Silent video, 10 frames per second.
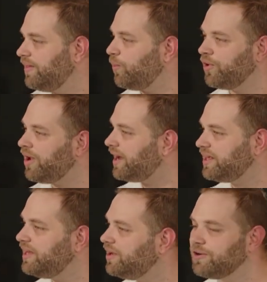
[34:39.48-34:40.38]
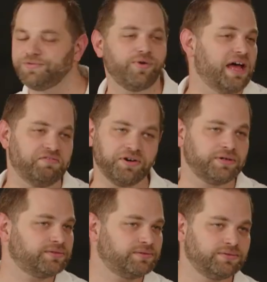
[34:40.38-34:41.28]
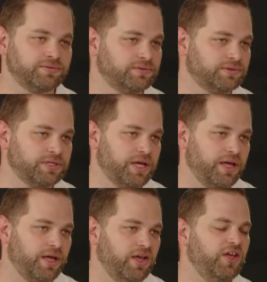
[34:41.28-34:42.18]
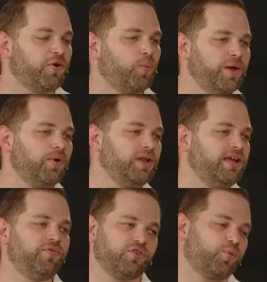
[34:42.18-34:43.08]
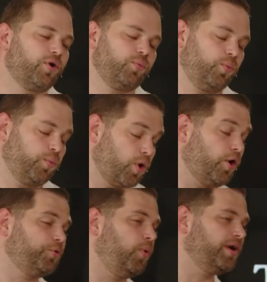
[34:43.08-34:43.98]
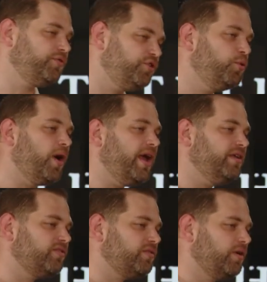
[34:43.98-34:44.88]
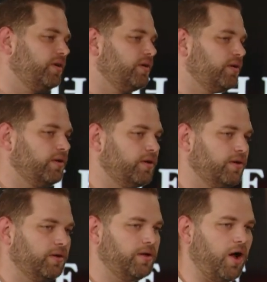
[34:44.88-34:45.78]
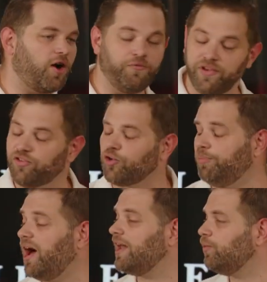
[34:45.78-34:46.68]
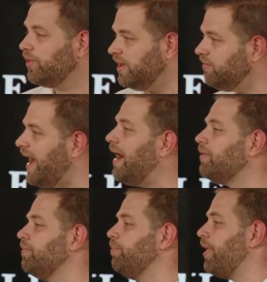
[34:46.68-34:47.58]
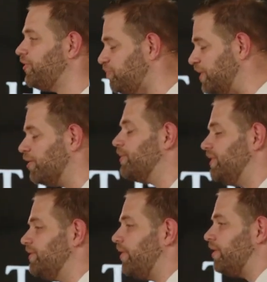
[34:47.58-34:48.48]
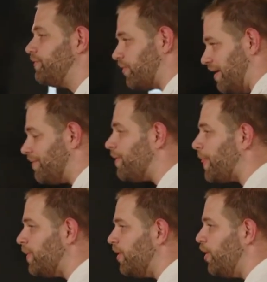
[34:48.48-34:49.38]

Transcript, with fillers: That we're not here forever. Either we will leave this world one of two ways our physical body will give out, but our spirit will live on forever,